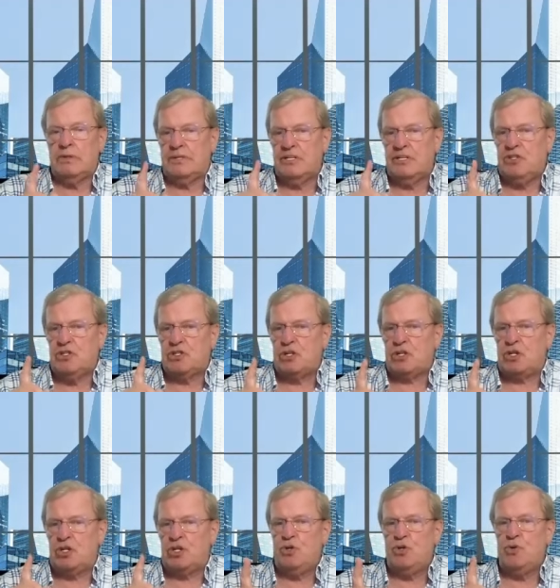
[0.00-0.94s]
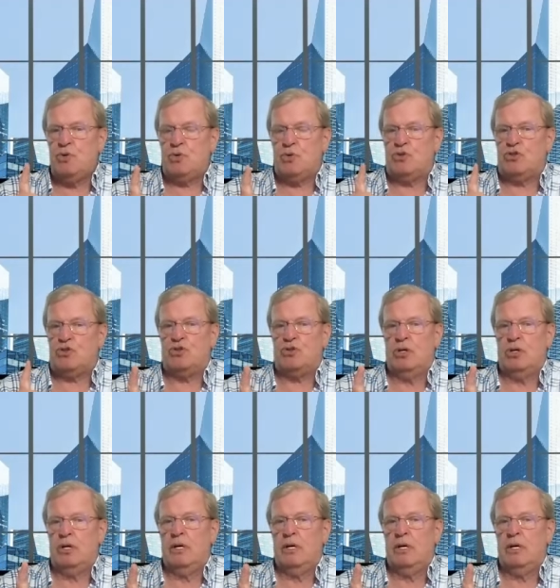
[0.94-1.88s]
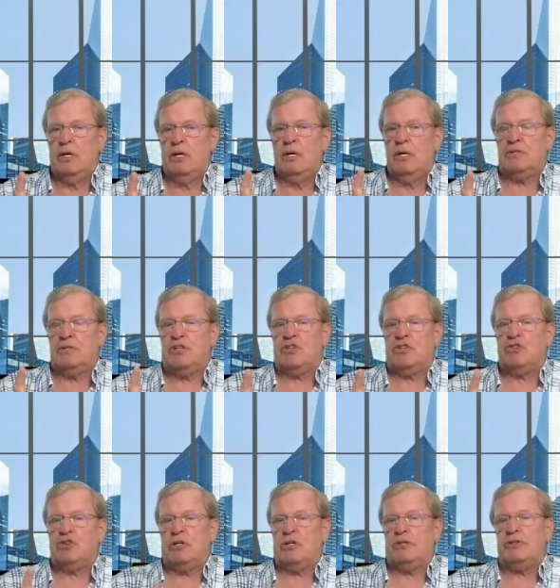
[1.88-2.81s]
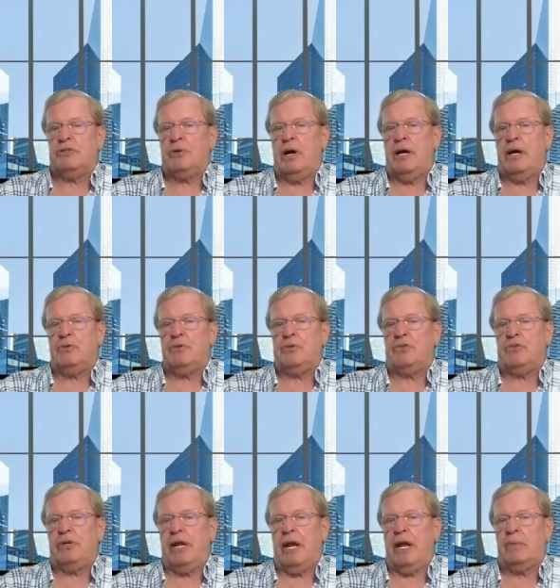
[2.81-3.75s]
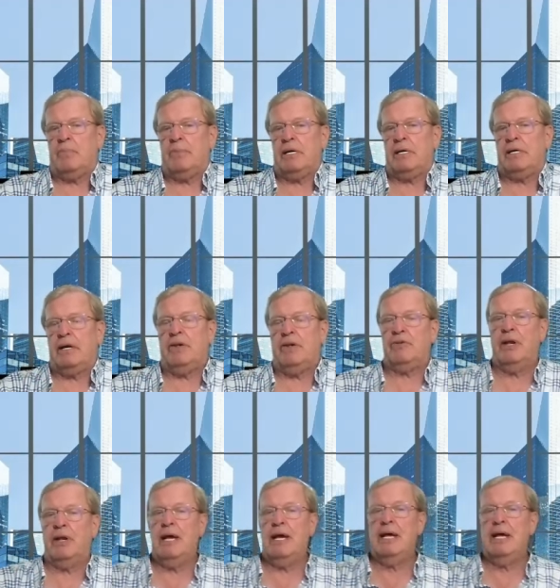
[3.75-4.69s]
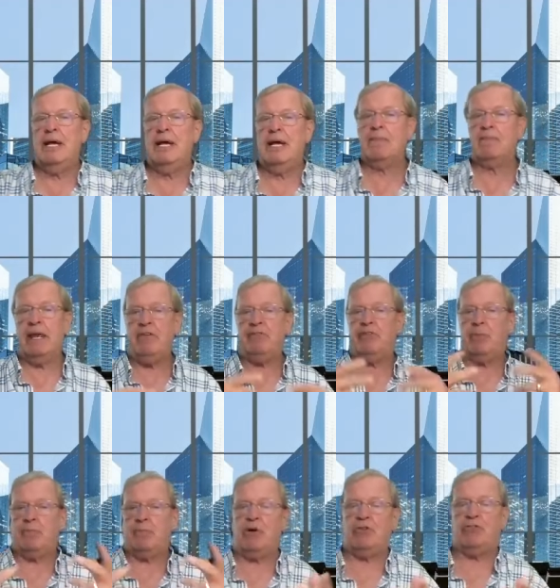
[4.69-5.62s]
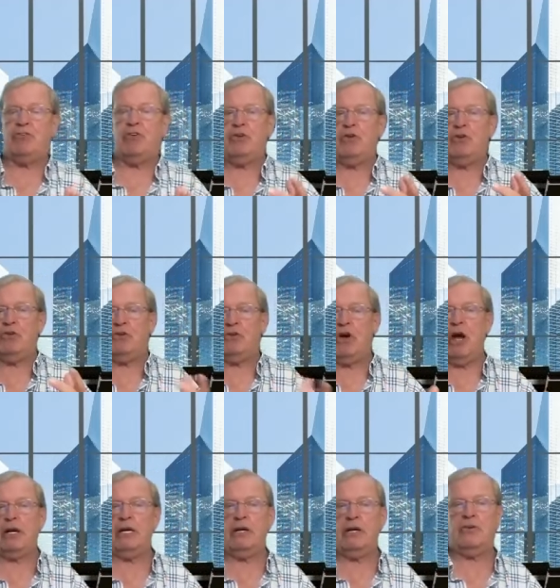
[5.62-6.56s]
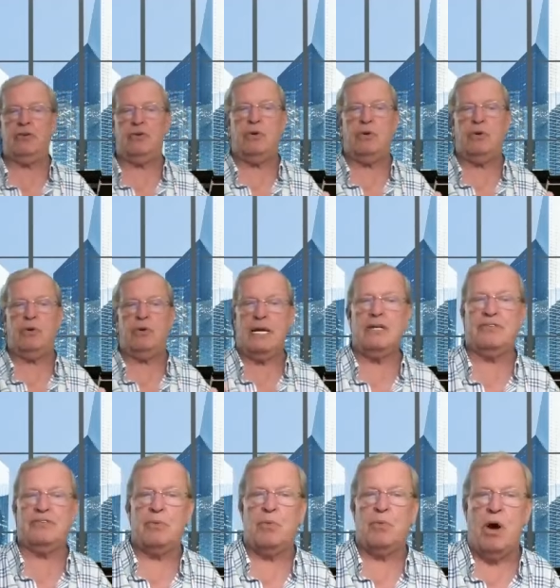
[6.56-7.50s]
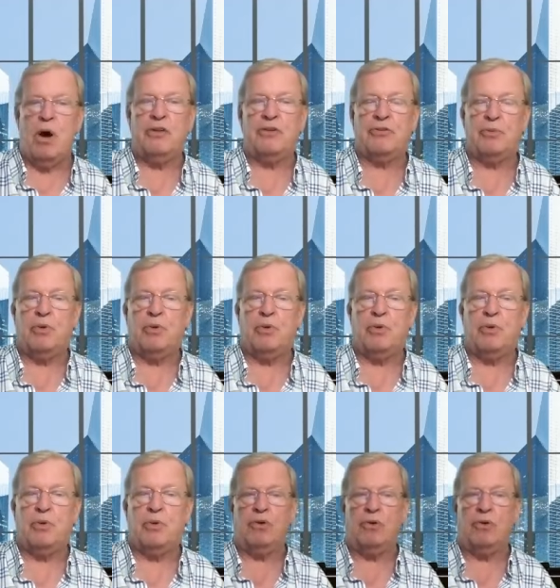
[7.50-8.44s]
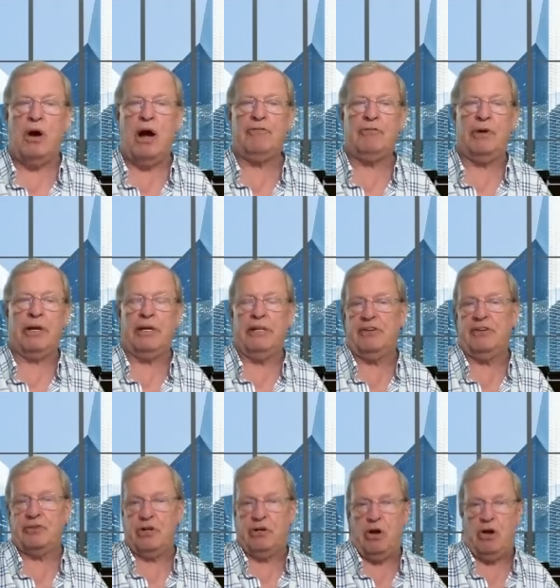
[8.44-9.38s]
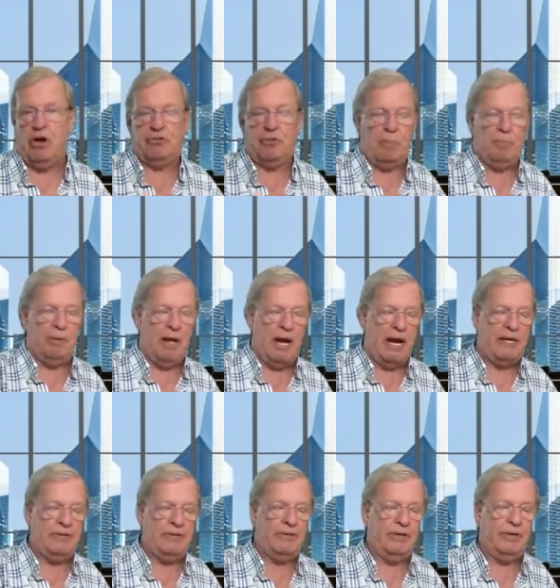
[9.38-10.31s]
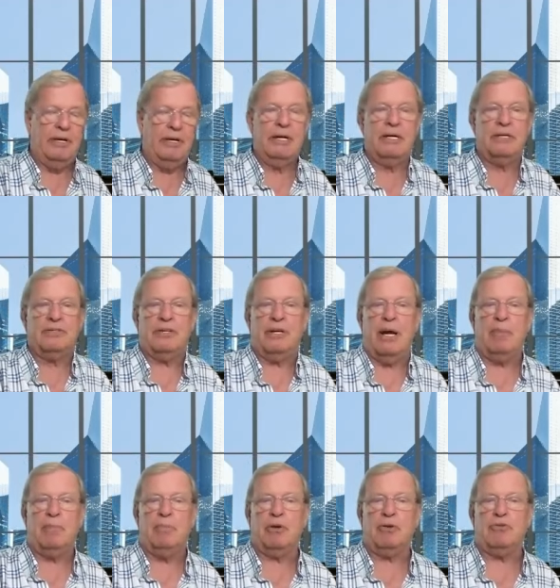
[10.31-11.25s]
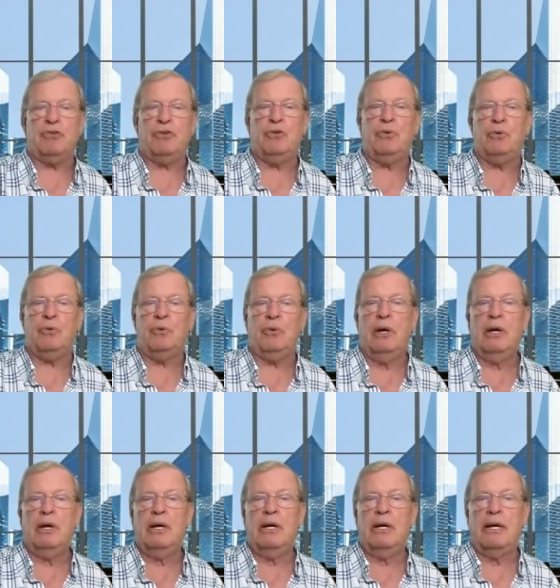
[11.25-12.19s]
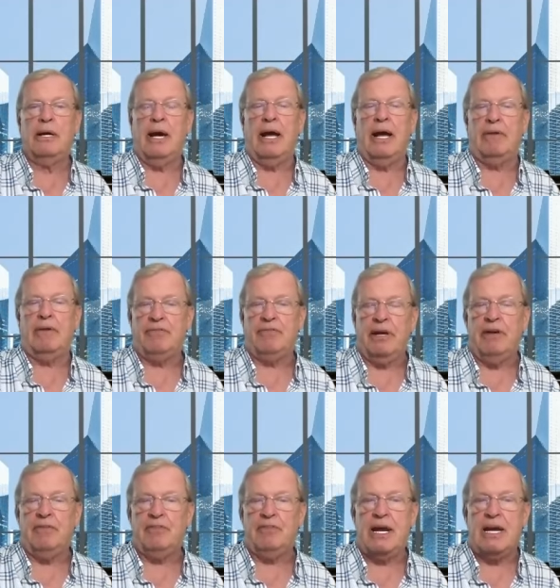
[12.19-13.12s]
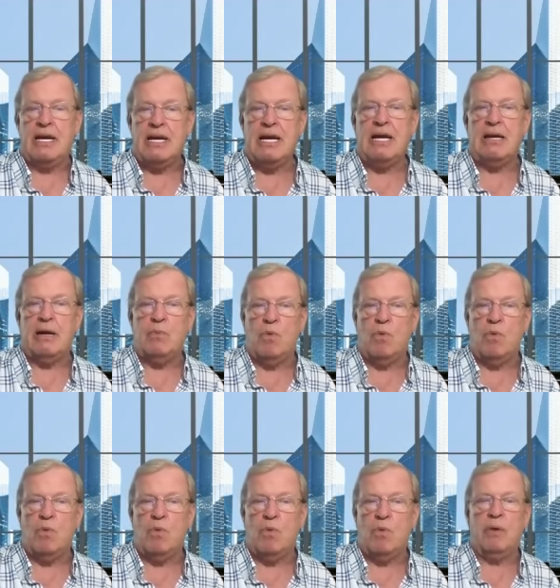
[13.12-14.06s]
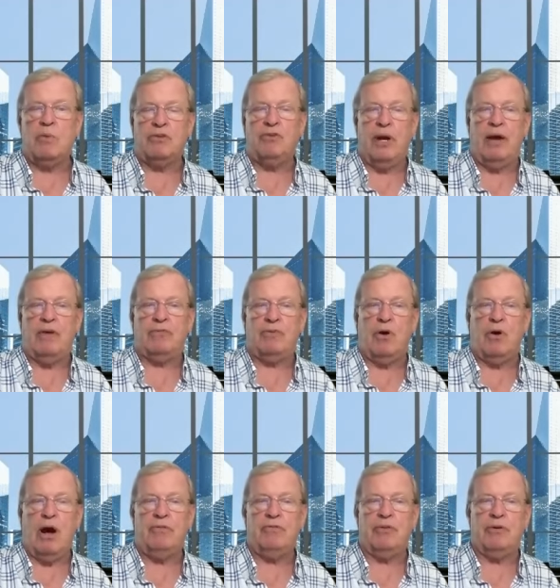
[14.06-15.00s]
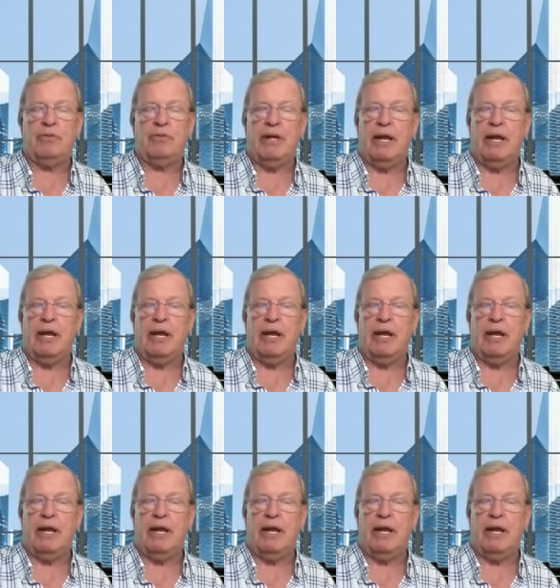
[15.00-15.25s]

this is a huge position to understand because if the person you're talking to needs and wants what you're offering, and this could also apply to, to number two, if, if they need and want what you have to offer,